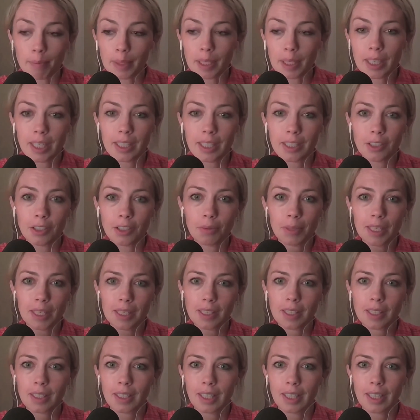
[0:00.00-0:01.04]
because you're
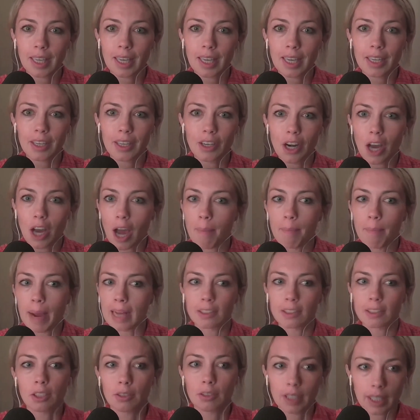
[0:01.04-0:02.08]
basically like not
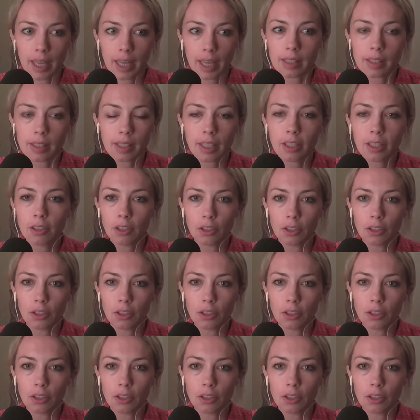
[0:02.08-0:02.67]
mastering that skill.